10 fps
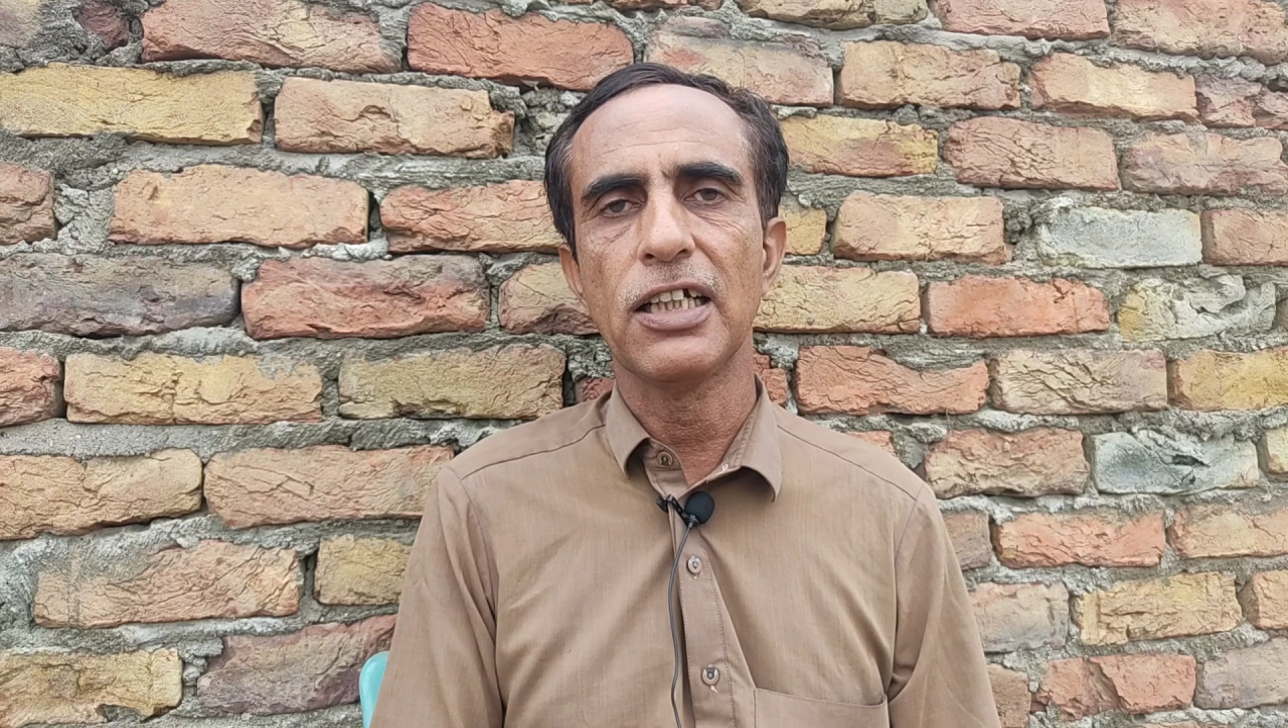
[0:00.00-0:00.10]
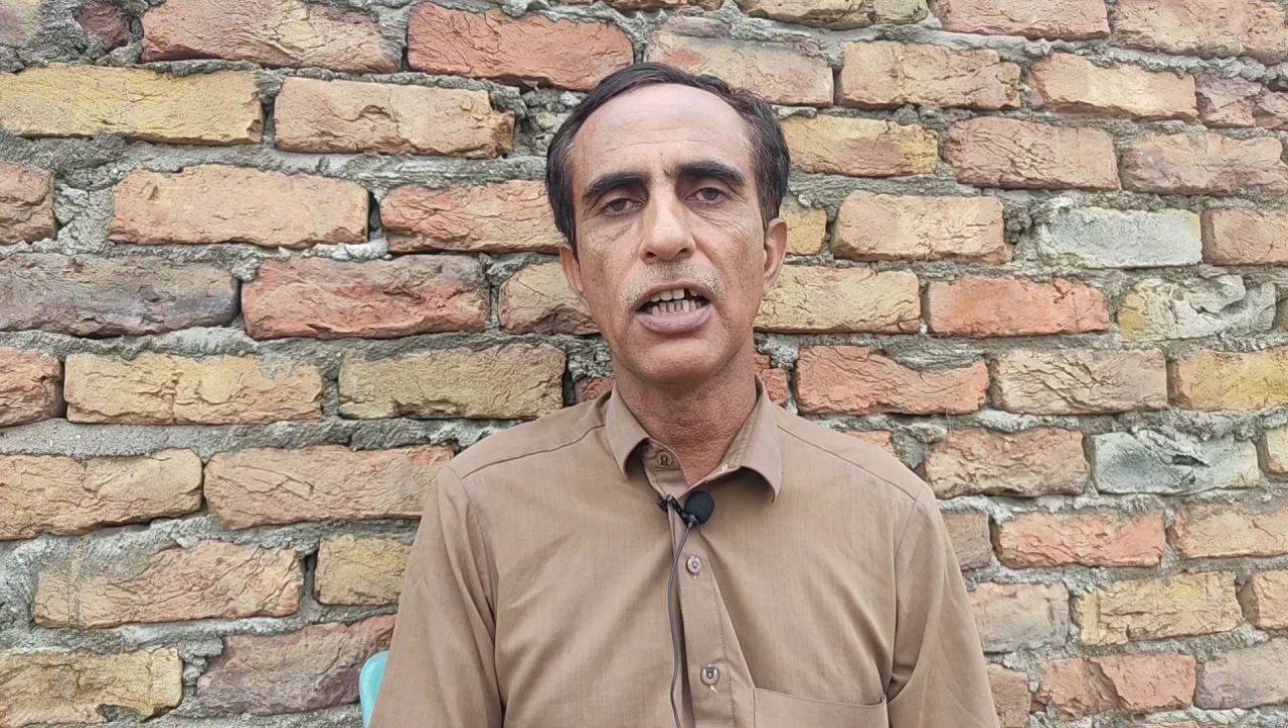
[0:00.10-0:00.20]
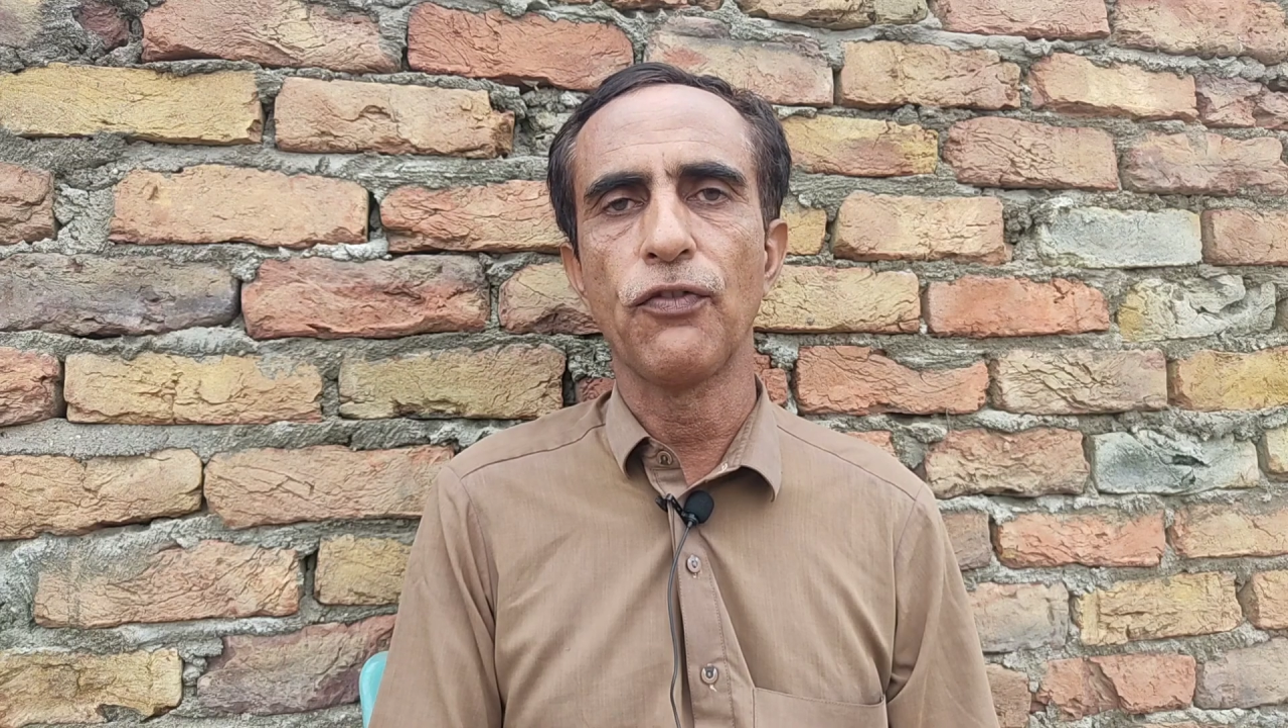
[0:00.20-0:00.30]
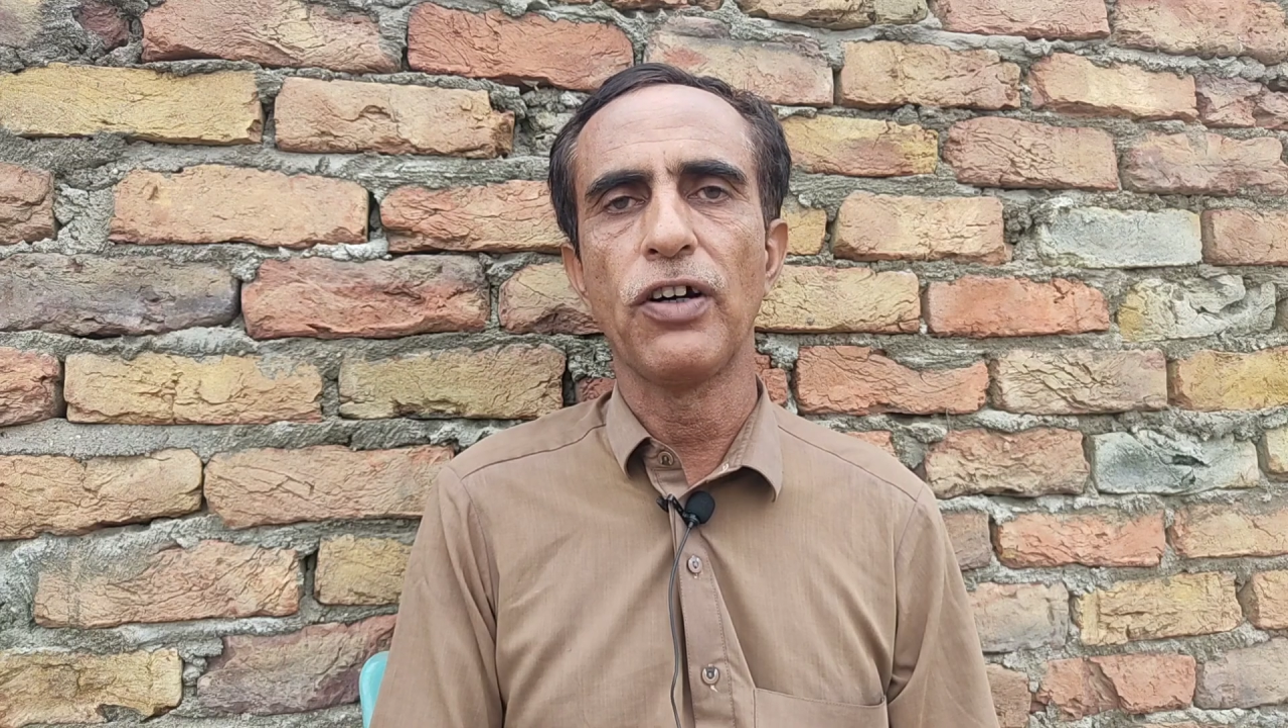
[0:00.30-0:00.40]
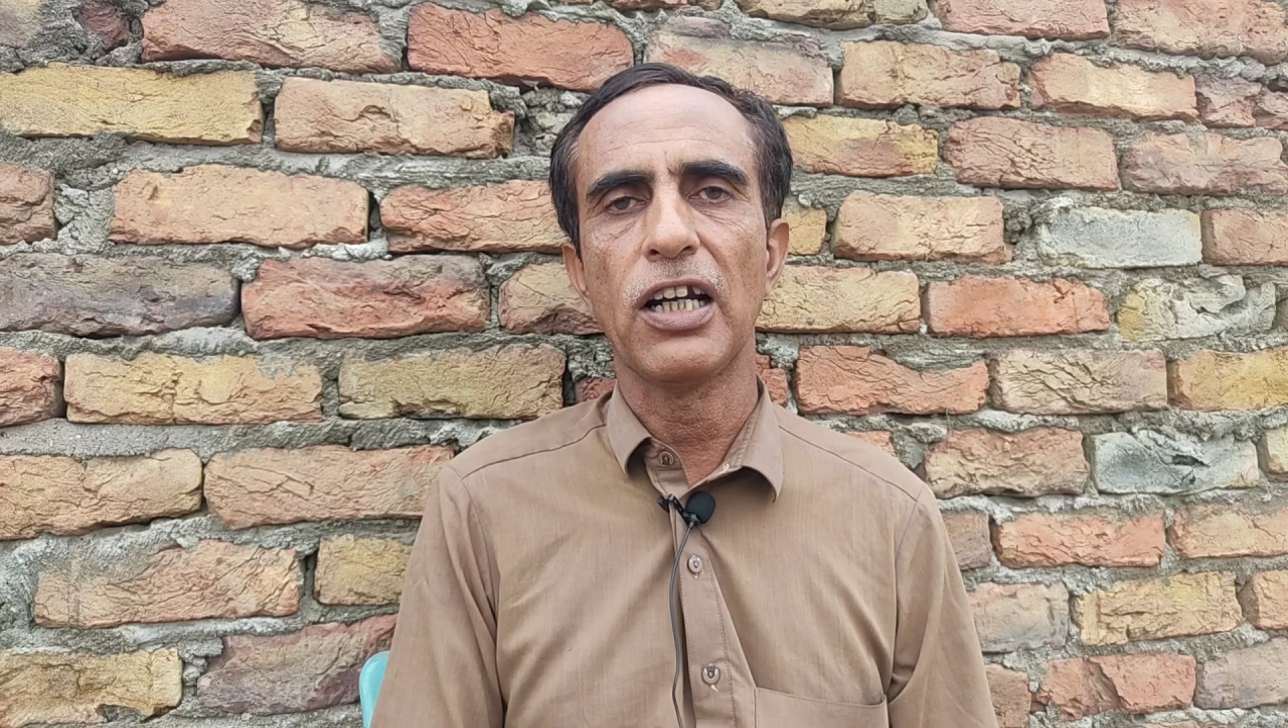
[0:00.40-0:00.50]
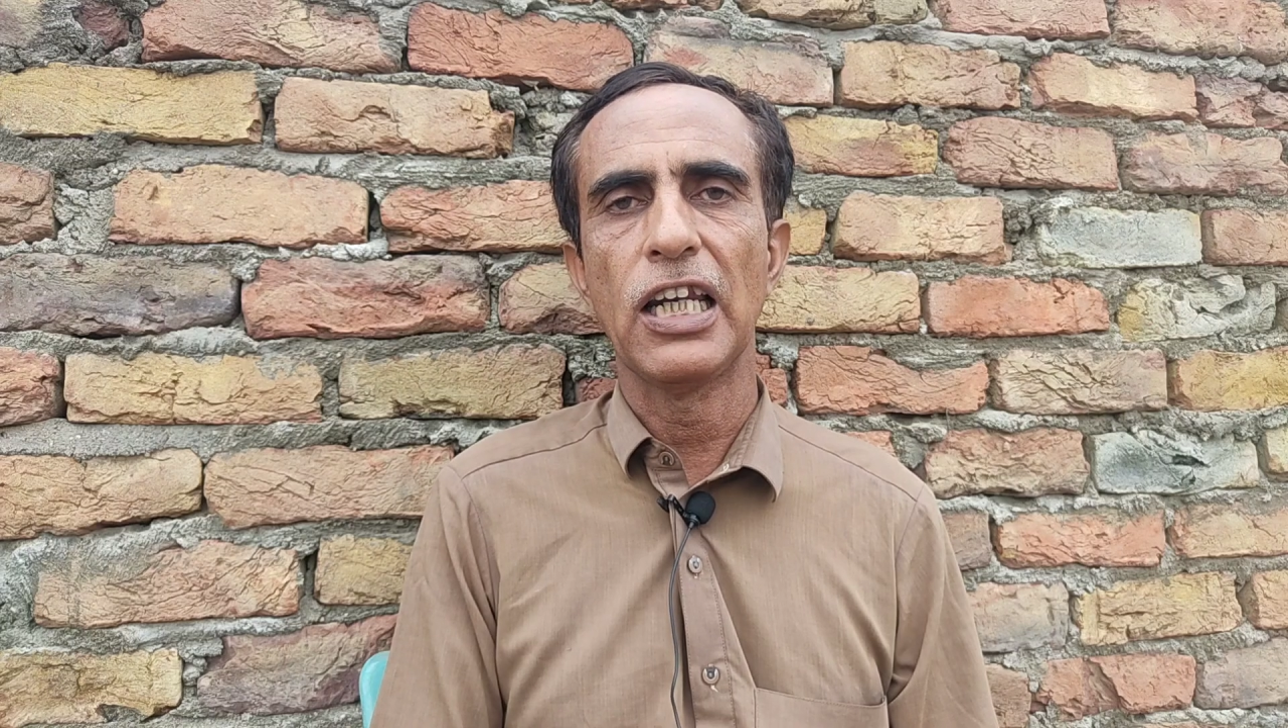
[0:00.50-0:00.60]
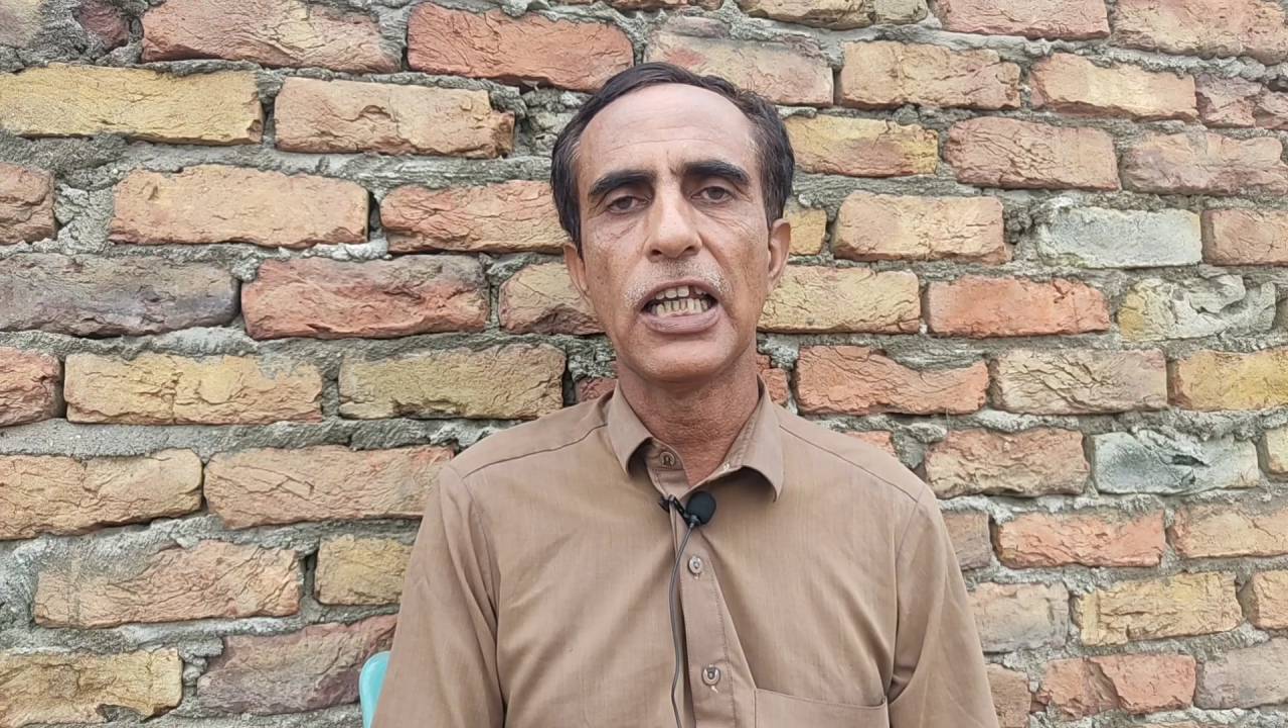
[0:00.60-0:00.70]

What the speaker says: or foreign